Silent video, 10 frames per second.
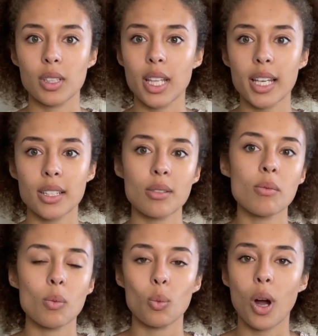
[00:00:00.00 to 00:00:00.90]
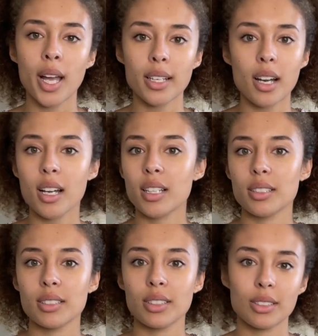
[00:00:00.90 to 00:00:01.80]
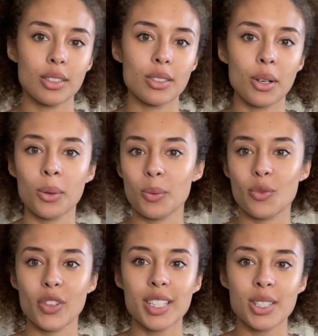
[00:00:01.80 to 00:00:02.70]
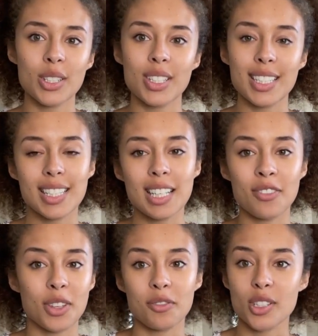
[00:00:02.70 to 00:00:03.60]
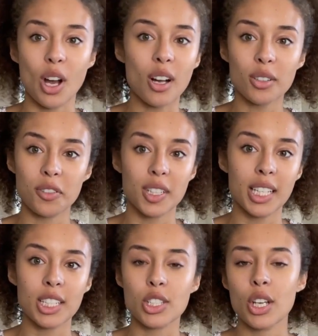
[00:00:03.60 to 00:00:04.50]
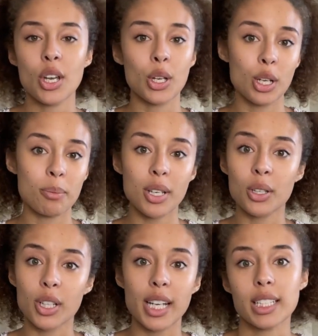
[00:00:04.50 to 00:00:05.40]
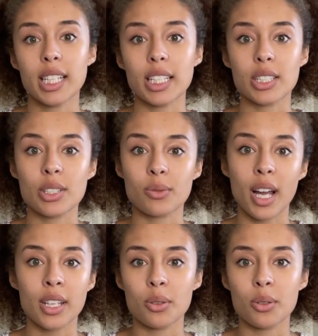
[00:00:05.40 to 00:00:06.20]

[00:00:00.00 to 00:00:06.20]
then why not, research and see if the photographer niche could be a great niche, right?